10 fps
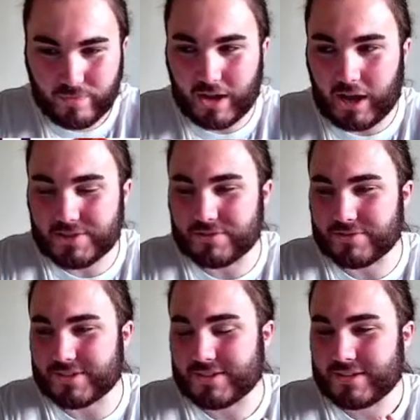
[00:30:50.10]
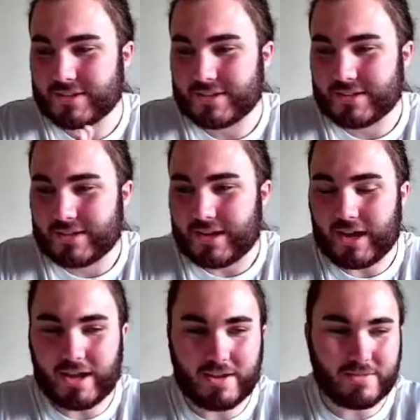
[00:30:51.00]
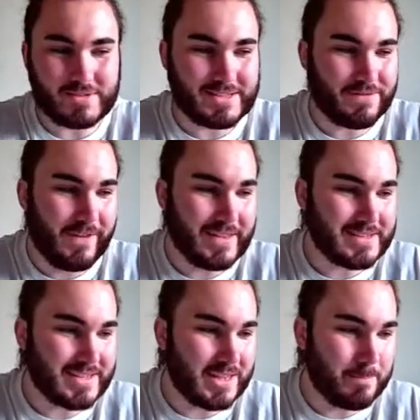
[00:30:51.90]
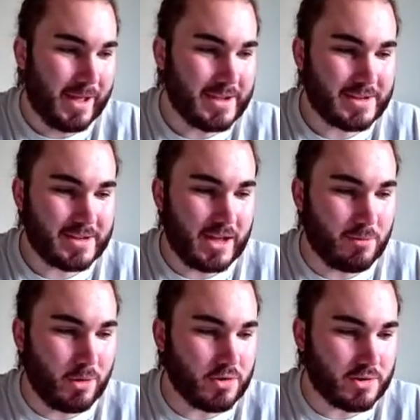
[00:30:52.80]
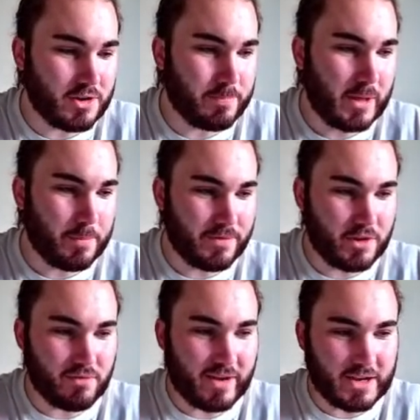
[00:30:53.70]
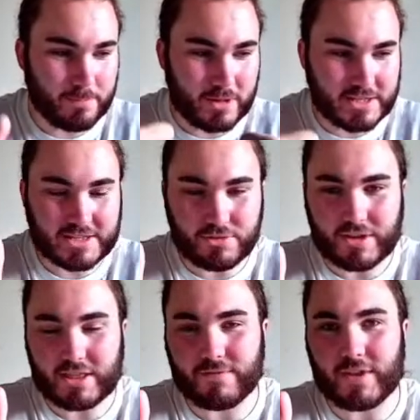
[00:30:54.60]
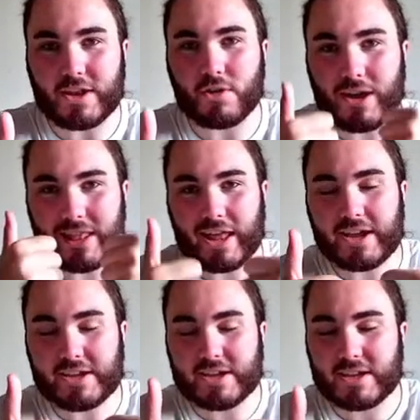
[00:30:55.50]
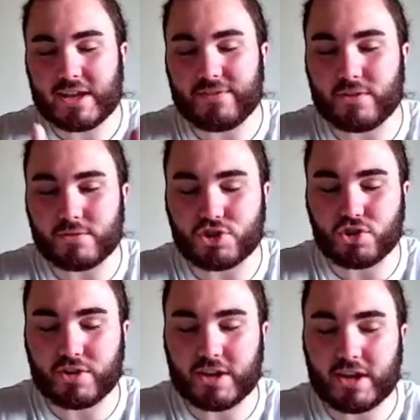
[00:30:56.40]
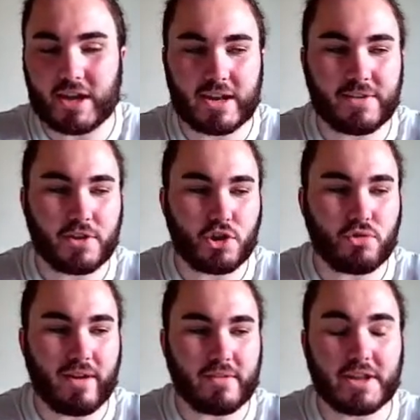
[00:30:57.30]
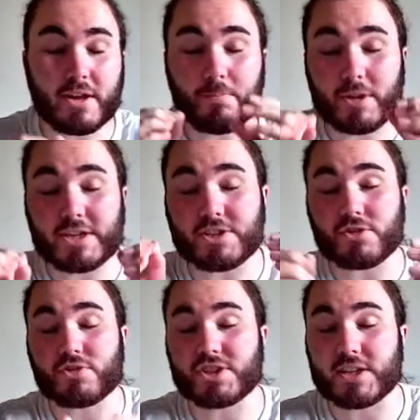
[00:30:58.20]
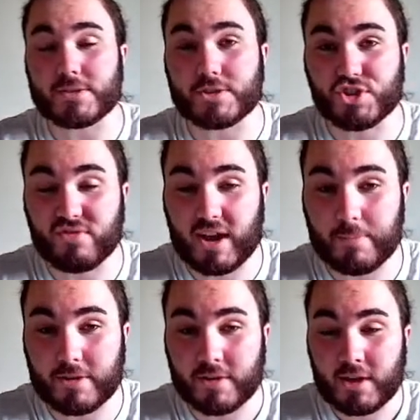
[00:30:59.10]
Arsenal's defence at the back. Welcome new people. If you're new around here, please do give the video a like if you're enjoying it, and if you're new around here, please do consider subscribing